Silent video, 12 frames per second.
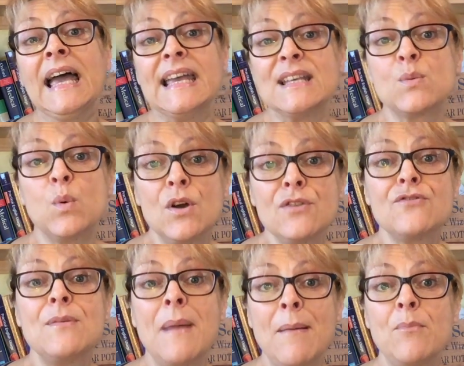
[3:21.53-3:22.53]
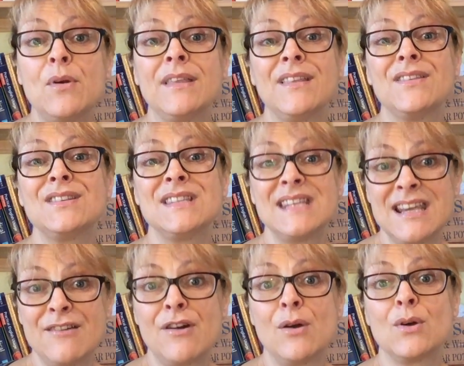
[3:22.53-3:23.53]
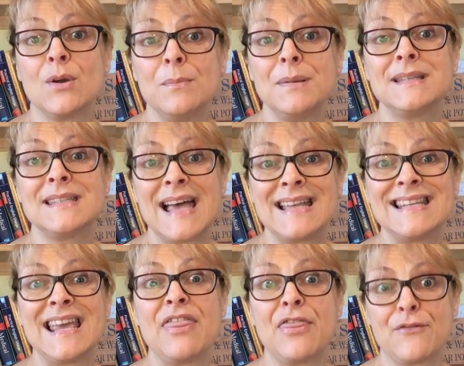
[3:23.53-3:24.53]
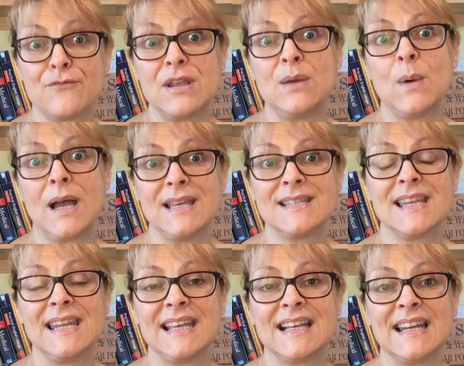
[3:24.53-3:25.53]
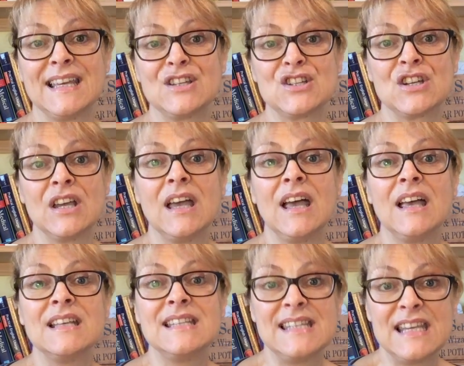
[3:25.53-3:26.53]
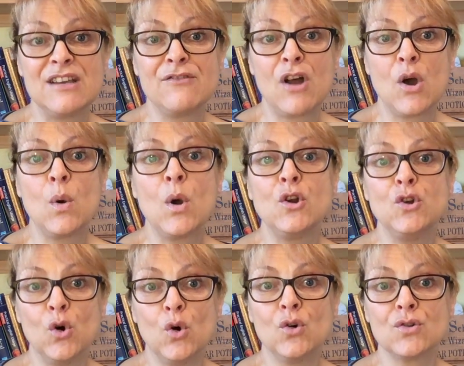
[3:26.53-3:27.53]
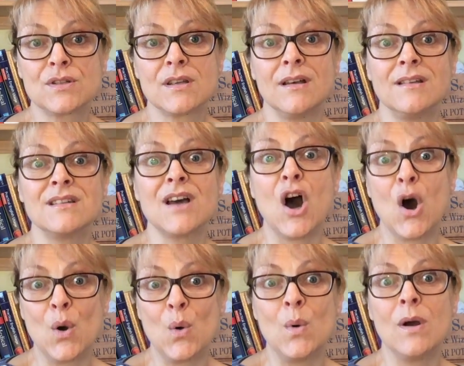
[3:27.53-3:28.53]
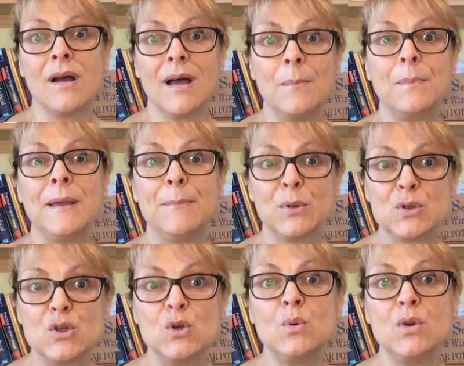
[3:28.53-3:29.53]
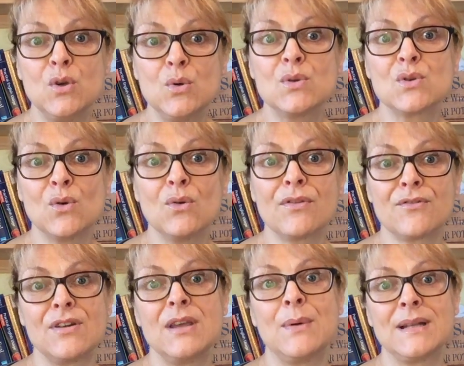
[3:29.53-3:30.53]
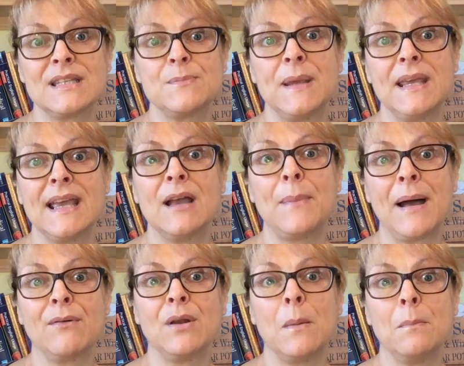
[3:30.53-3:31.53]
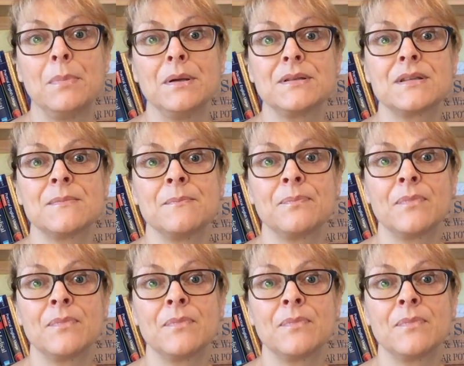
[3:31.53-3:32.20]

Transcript: It's worth remembering that the 0 can be said in 3 ways in English. 0, 0 and O, and people do use all 3 when speaking about numbers.